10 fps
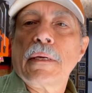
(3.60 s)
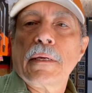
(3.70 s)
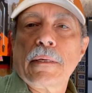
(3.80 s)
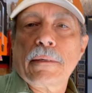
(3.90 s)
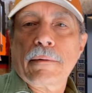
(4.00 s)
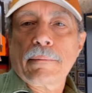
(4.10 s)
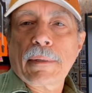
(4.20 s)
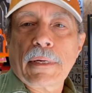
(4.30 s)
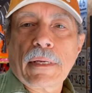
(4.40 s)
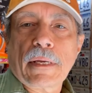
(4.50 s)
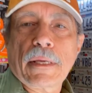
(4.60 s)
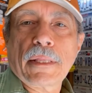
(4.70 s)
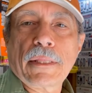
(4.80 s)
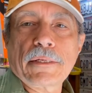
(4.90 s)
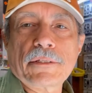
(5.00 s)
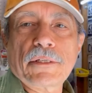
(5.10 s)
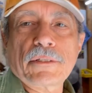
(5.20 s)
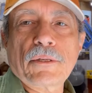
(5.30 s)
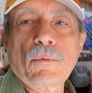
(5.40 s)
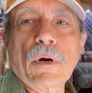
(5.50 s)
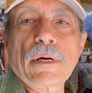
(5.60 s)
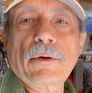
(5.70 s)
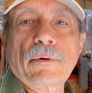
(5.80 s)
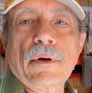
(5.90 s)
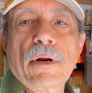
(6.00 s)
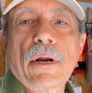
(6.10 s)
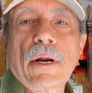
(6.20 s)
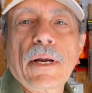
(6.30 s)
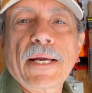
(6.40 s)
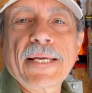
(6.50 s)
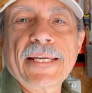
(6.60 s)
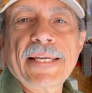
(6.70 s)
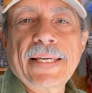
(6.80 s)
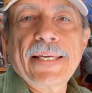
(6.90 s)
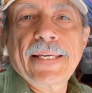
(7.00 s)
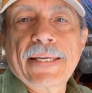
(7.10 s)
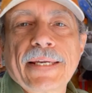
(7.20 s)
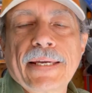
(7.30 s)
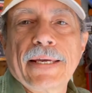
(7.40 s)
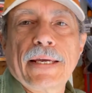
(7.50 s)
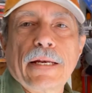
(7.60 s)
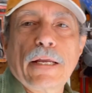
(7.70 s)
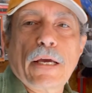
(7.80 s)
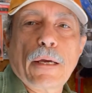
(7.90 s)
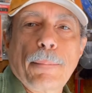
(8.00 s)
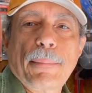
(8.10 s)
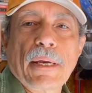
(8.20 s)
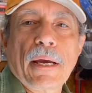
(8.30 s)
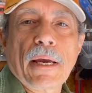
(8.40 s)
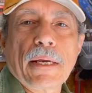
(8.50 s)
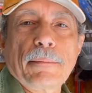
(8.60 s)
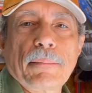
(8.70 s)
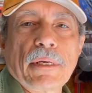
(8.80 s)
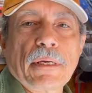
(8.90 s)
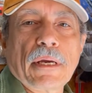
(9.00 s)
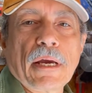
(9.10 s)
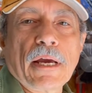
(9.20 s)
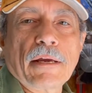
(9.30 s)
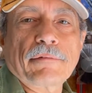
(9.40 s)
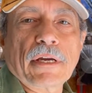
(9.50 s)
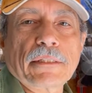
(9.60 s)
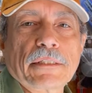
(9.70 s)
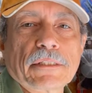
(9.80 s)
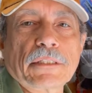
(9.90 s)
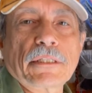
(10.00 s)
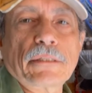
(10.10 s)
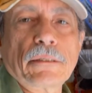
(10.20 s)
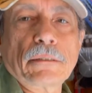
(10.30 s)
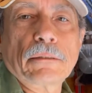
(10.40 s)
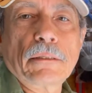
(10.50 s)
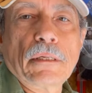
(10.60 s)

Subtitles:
Hello everybody, this is the Wanderer, and behind me I've got this little